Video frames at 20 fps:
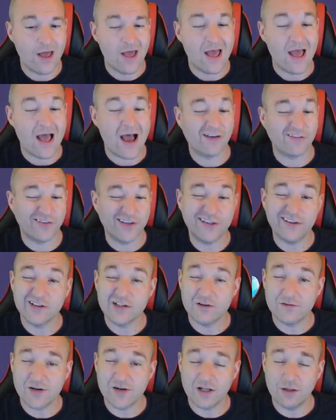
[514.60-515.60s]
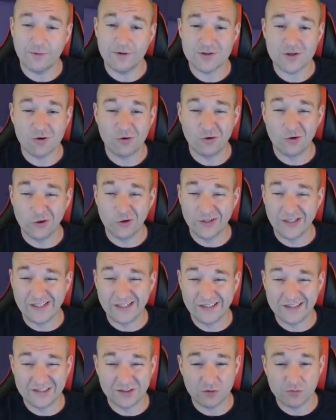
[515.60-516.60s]
I think the developers are looking
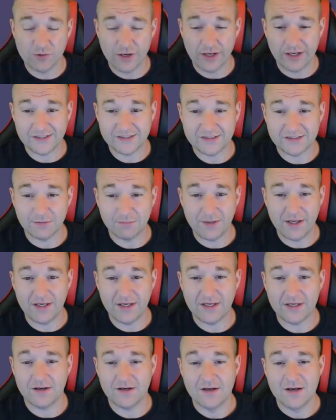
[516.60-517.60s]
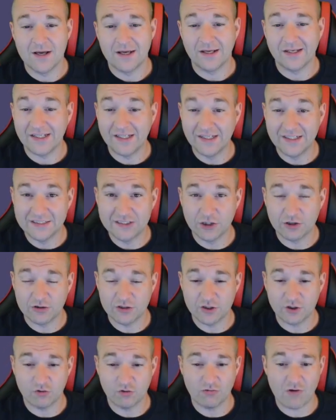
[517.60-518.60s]
into ways to make it easier
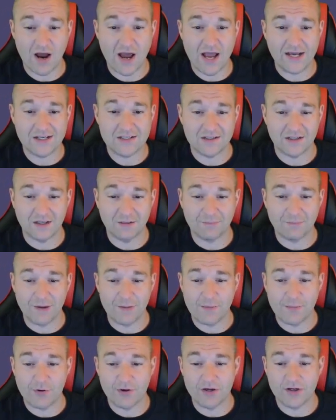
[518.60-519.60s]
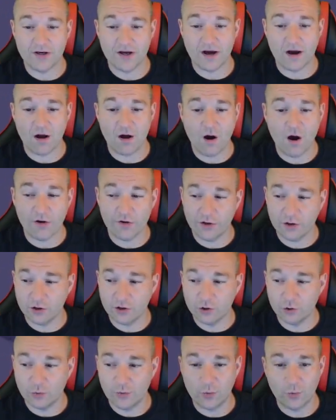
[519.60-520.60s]
to grind, like maybe put an
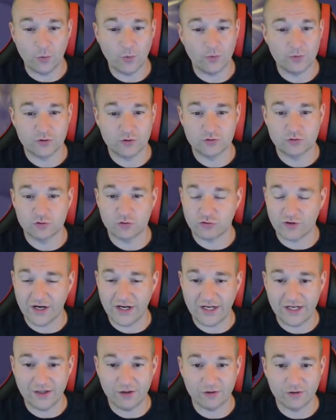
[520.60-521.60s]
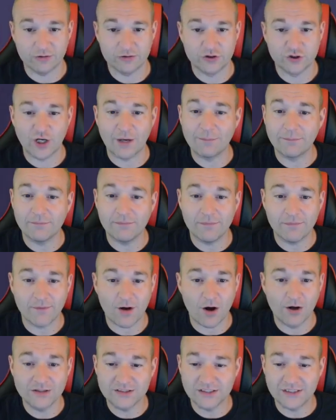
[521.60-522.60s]
auto train or gem
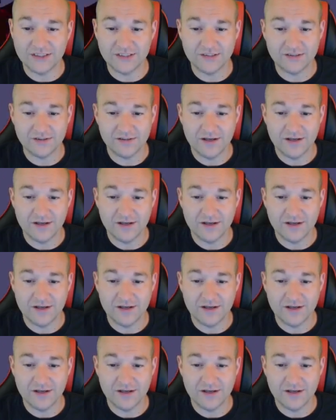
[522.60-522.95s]
hunting